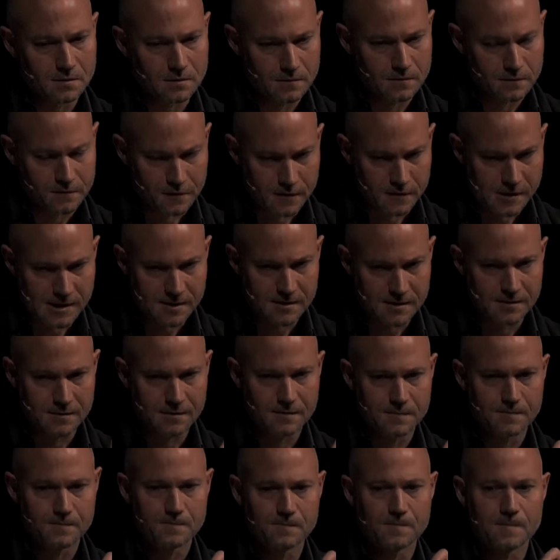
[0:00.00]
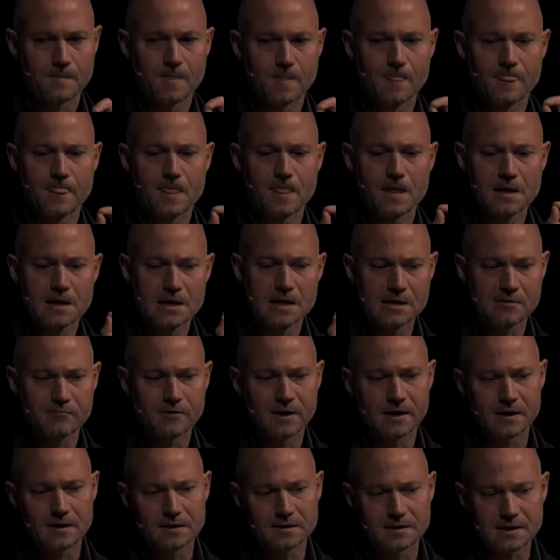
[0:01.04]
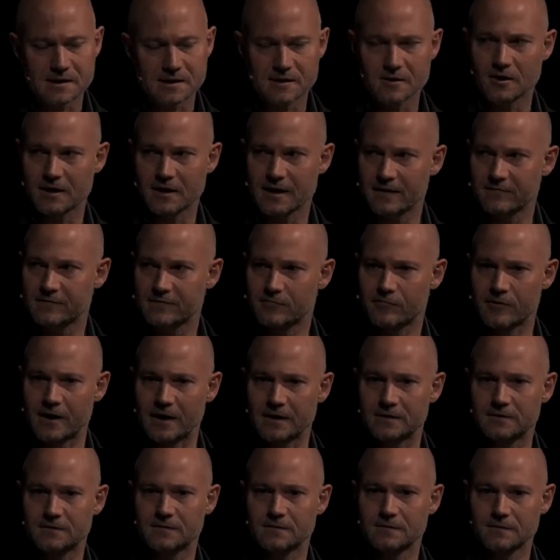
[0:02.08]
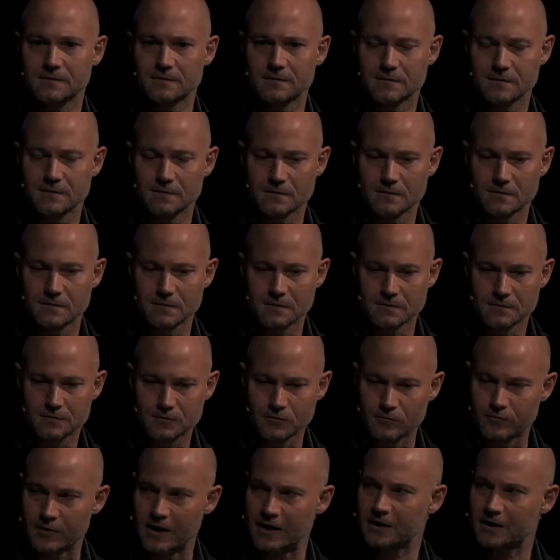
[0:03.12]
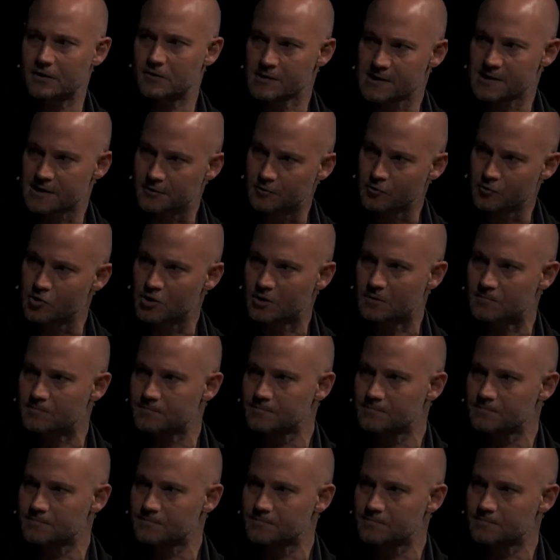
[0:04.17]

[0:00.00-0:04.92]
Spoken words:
First, Israel does not have the right to write a constitution